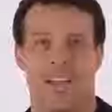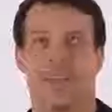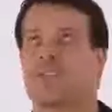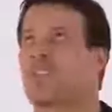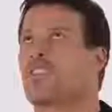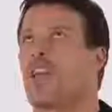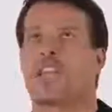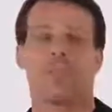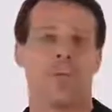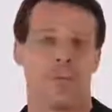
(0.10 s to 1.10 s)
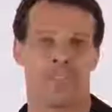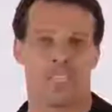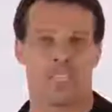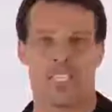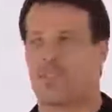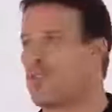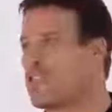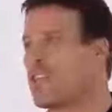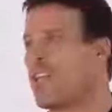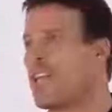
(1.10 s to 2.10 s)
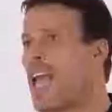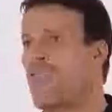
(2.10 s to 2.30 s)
You don't just suddenly become successful or suddenly